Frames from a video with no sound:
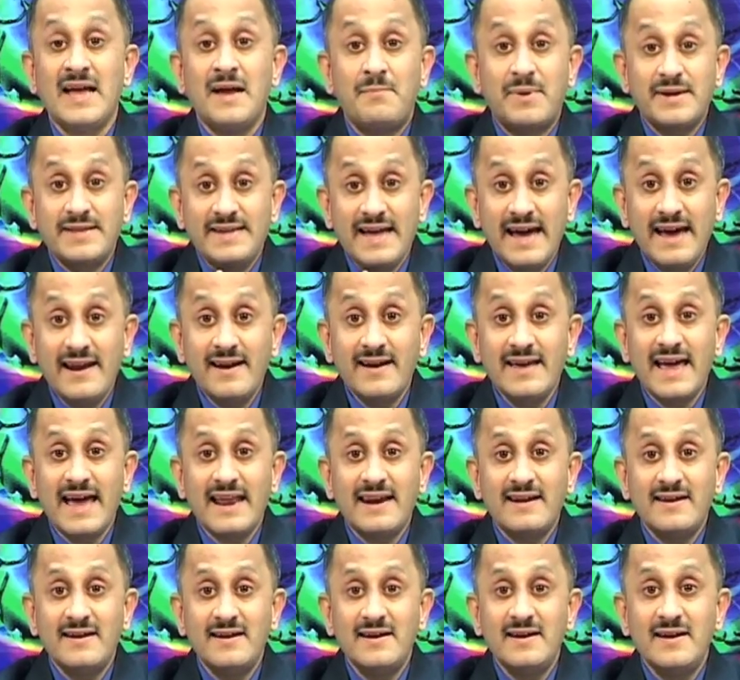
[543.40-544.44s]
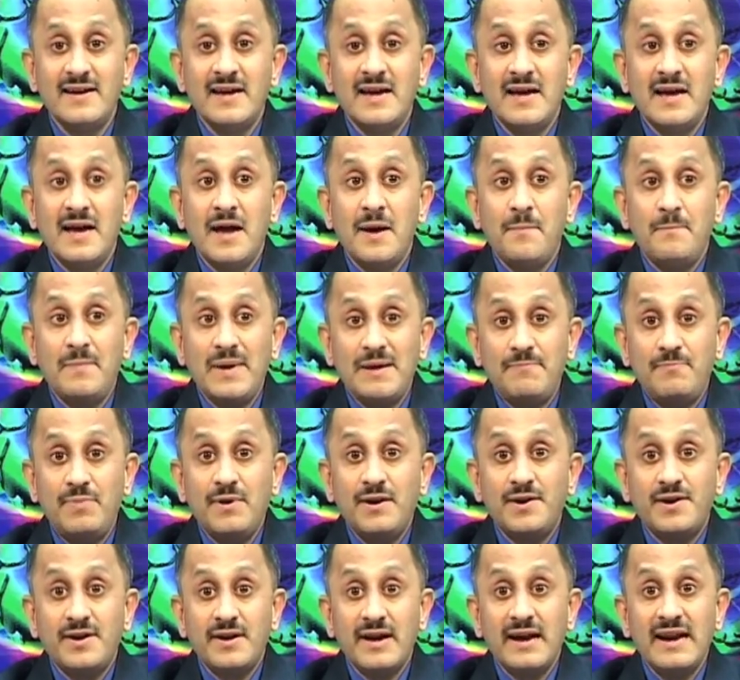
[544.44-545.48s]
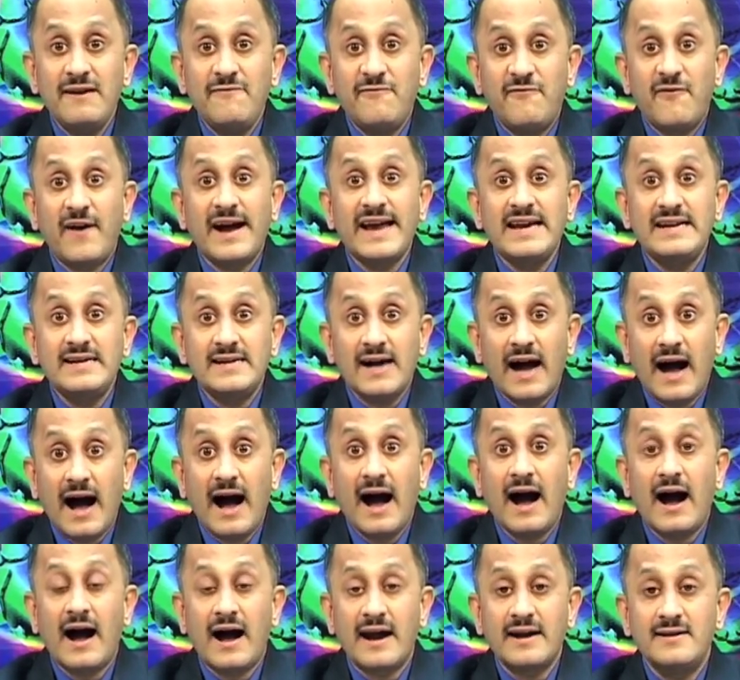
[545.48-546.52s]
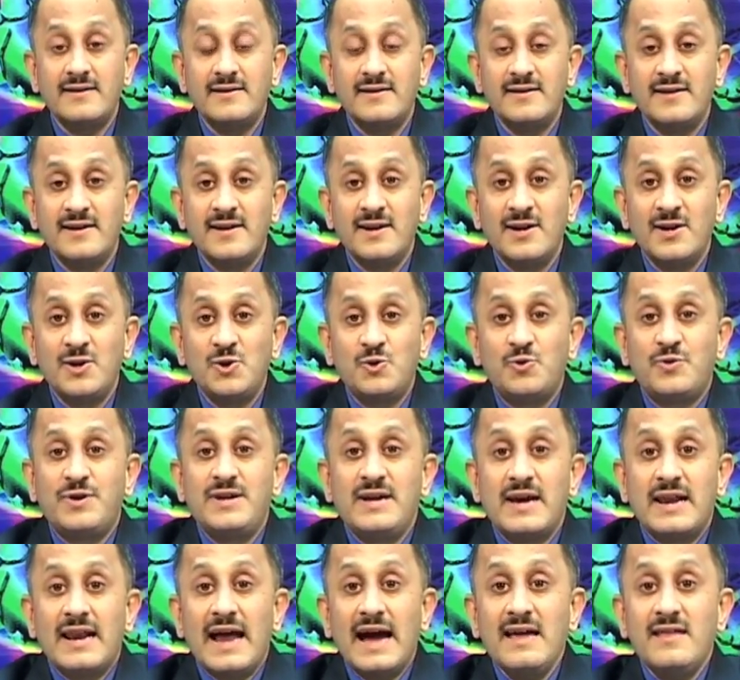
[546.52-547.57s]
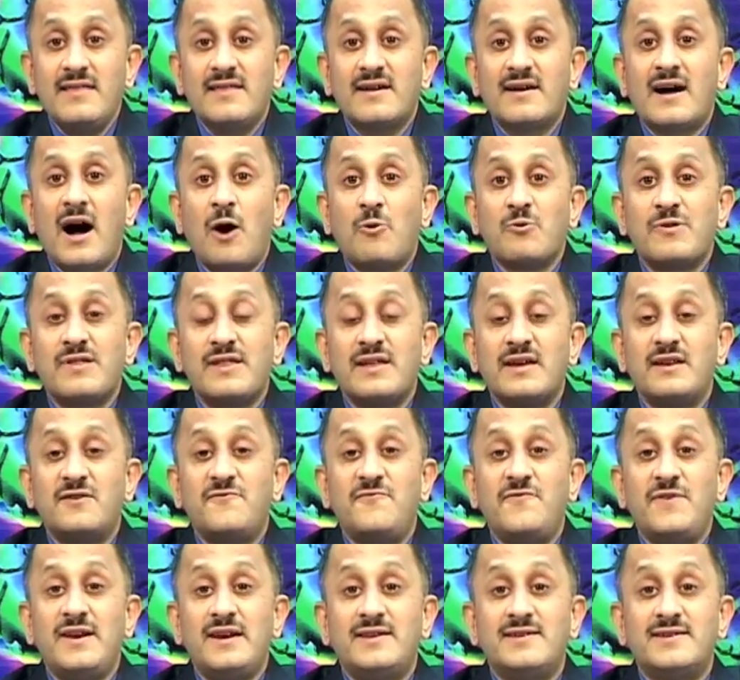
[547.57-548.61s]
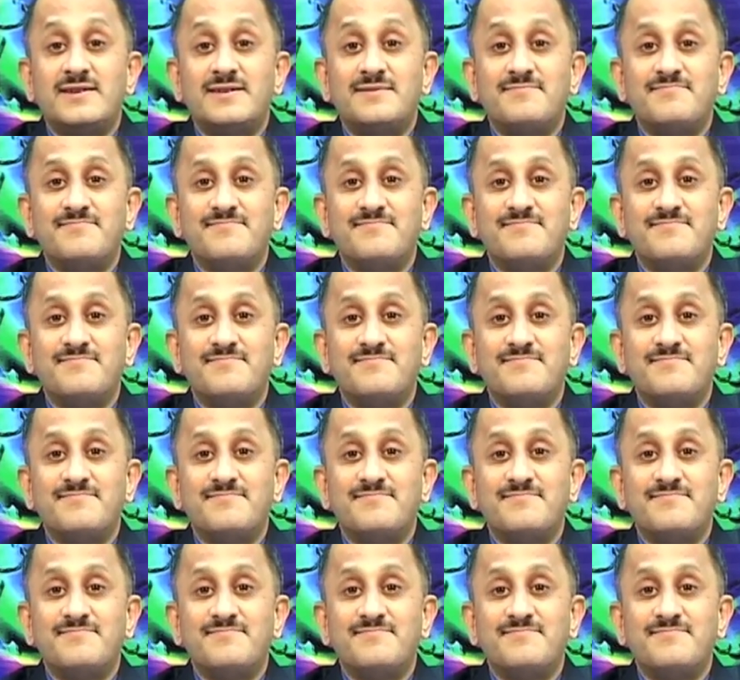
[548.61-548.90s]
But there again, people really fight hard to realize a Gaussian filter.